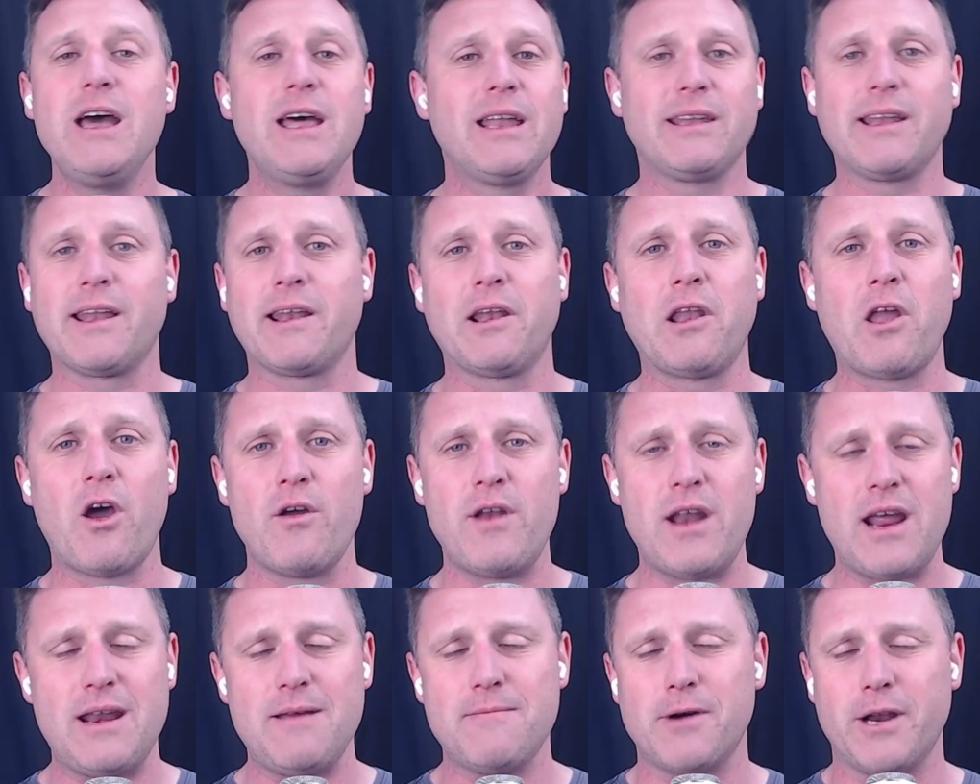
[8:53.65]
let
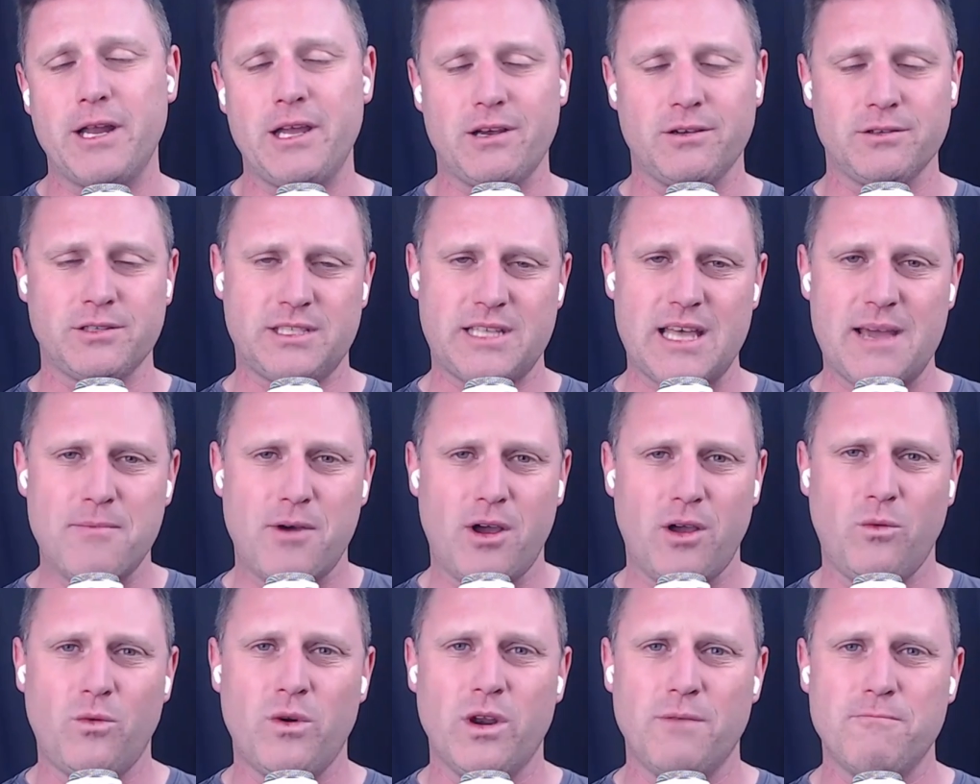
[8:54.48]
alone anybody else they
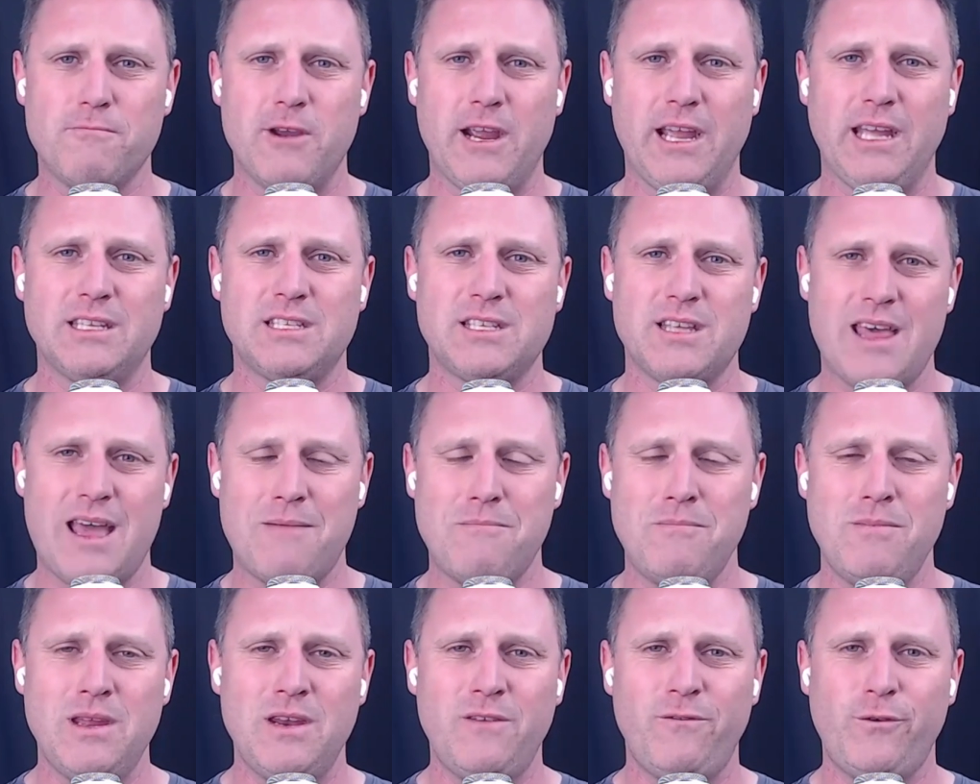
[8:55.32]
might want to bring into
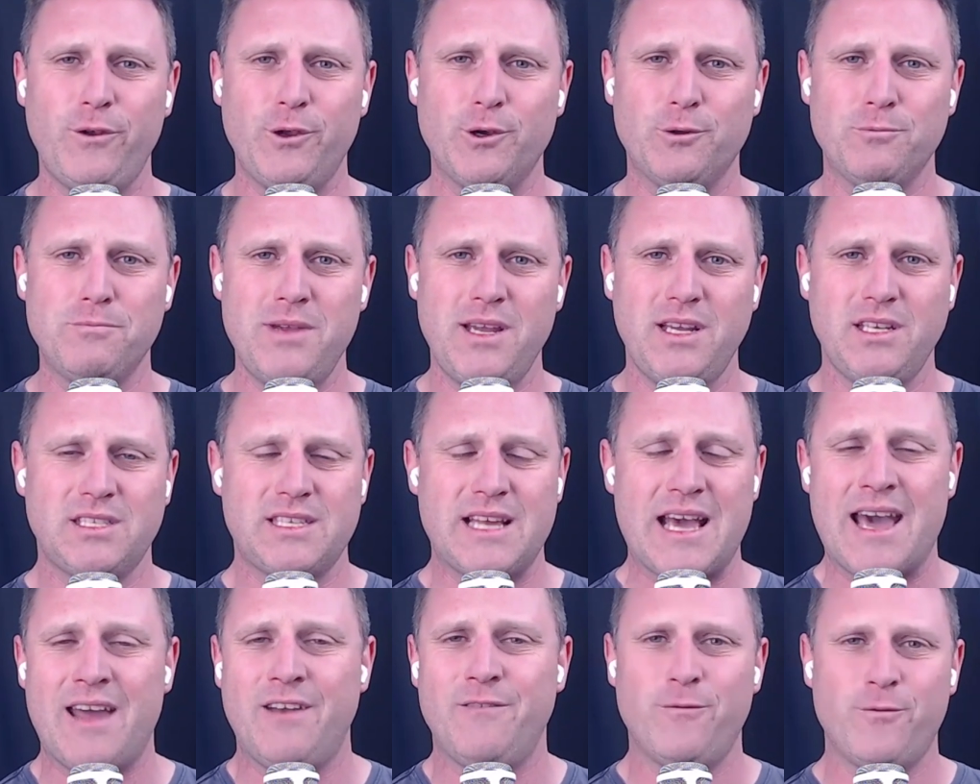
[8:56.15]
that midfield mix
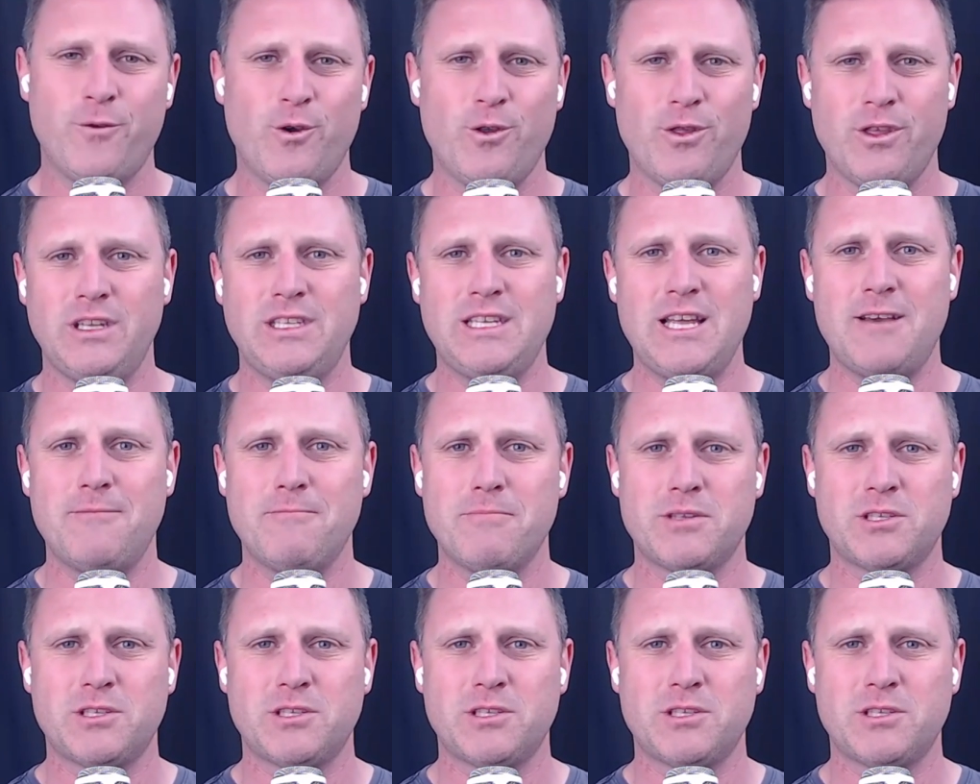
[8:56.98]
to add further depth.